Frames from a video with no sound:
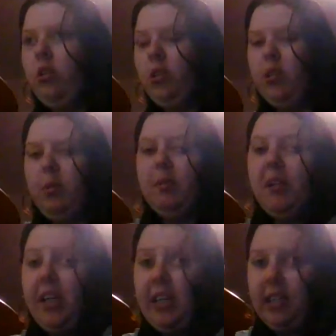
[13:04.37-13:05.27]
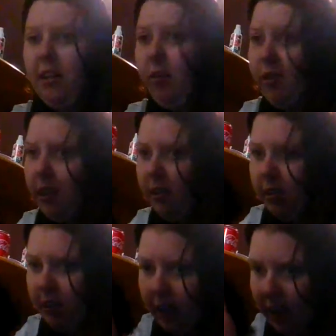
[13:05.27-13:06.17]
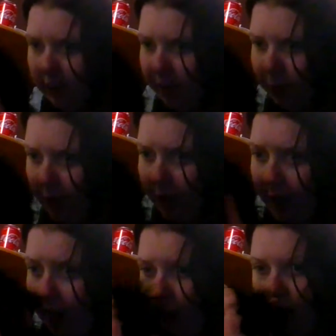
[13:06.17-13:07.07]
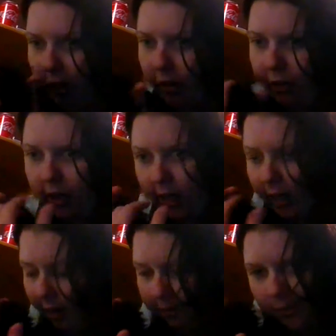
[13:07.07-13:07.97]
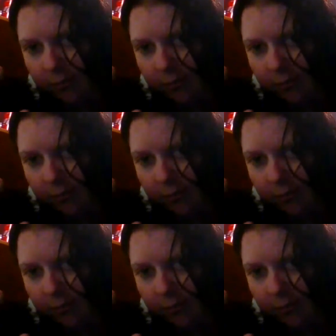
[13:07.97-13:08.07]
Because people need to know that he's a working doggo and I have